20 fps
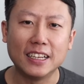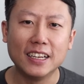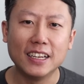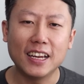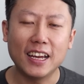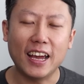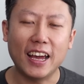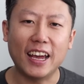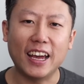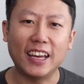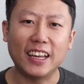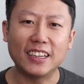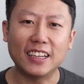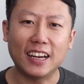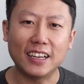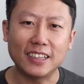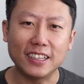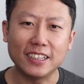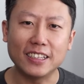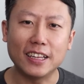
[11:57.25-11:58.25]
and I
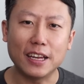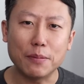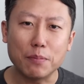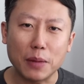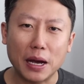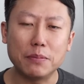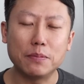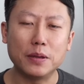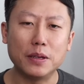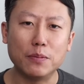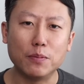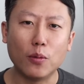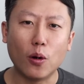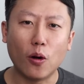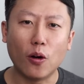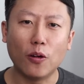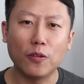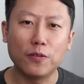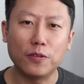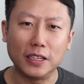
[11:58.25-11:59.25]
think there might be
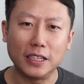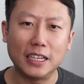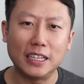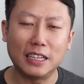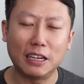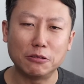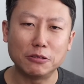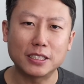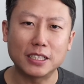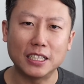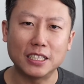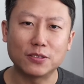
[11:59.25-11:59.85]
more further downsides